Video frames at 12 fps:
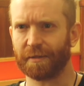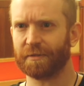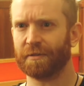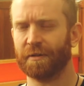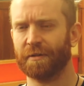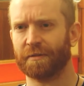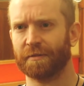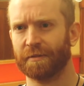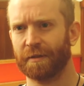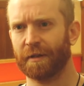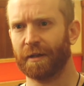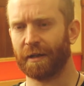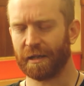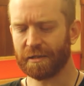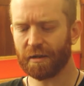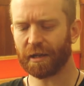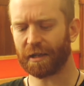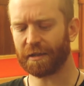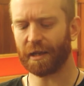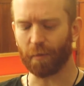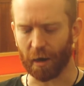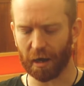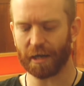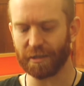It's not like a thing
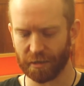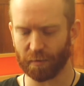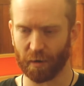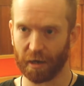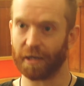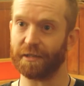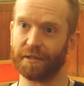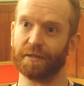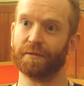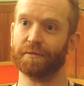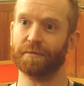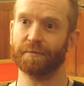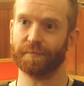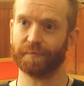where I do what I do,